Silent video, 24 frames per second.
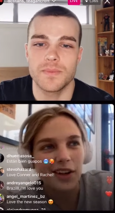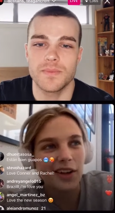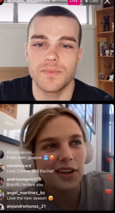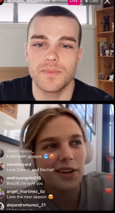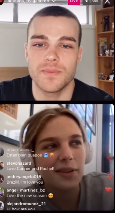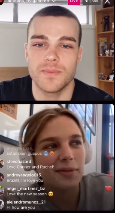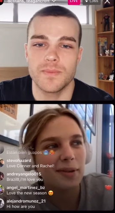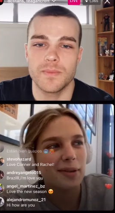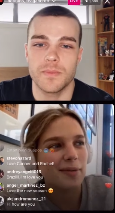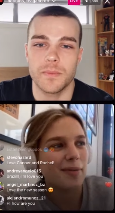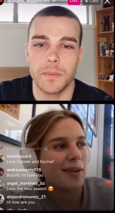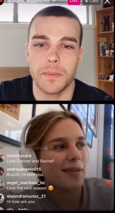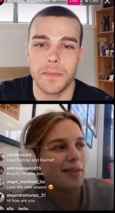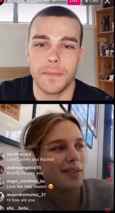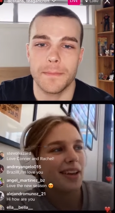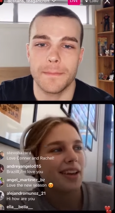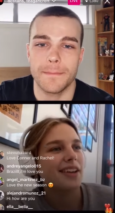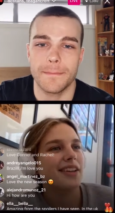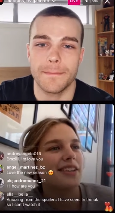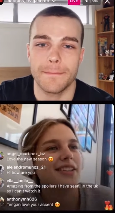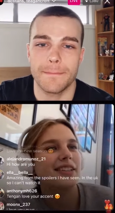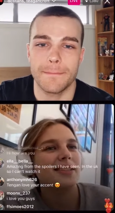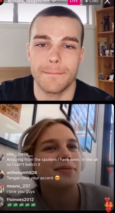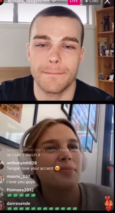Speaker 1: No, but
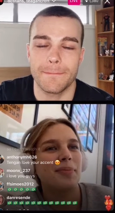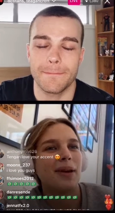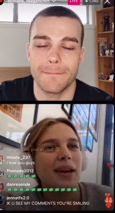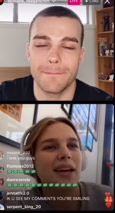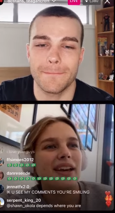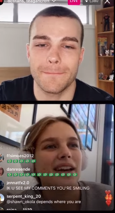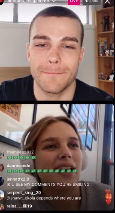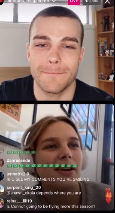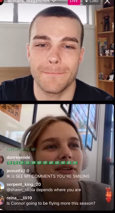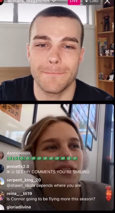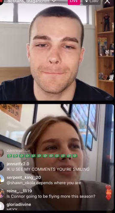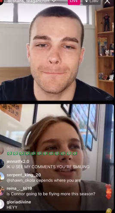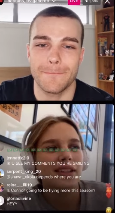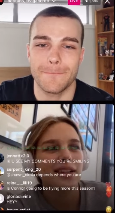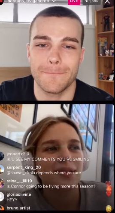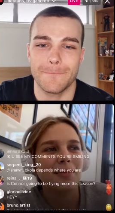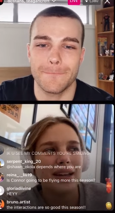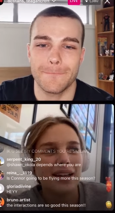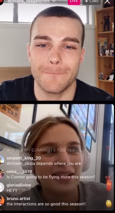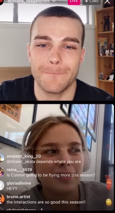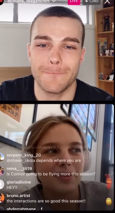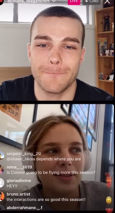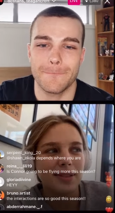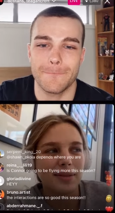maybe I could just bake. I was going
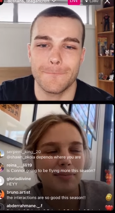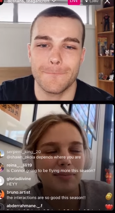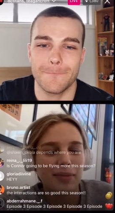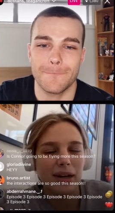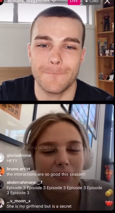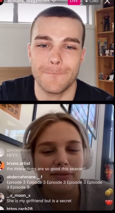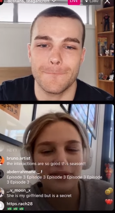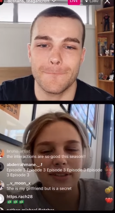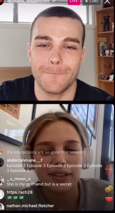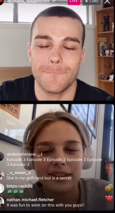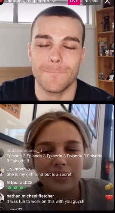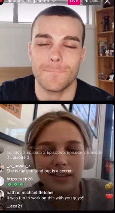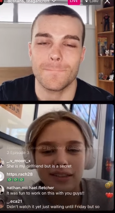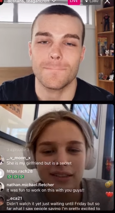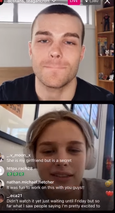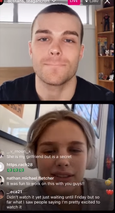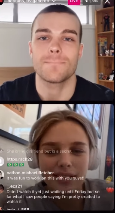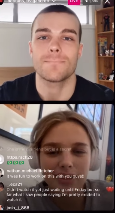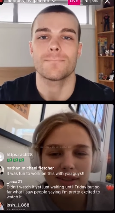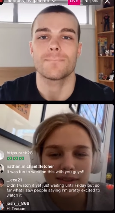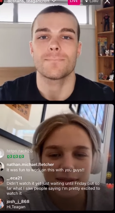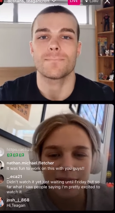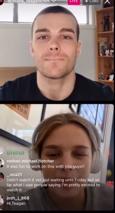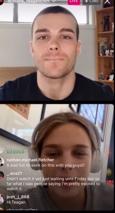to make some
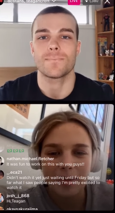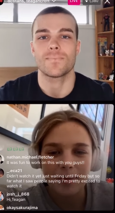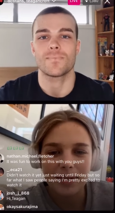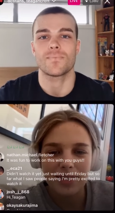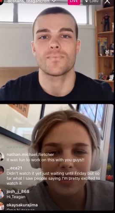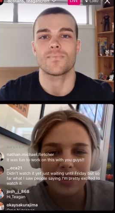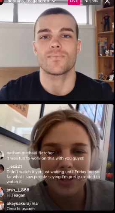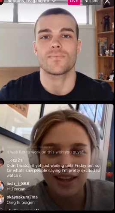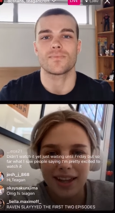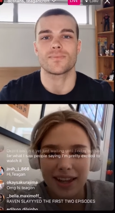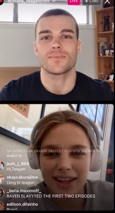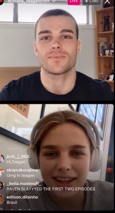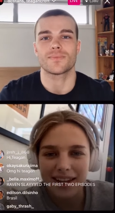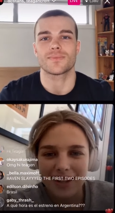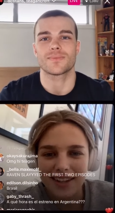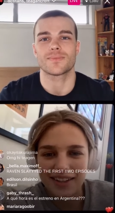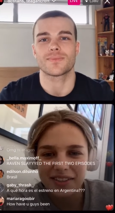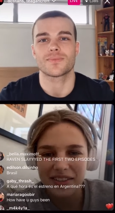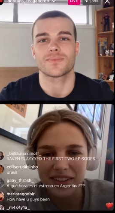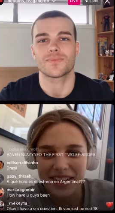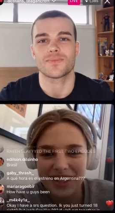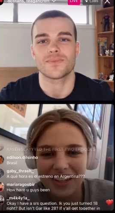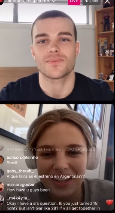muffins, so maybe like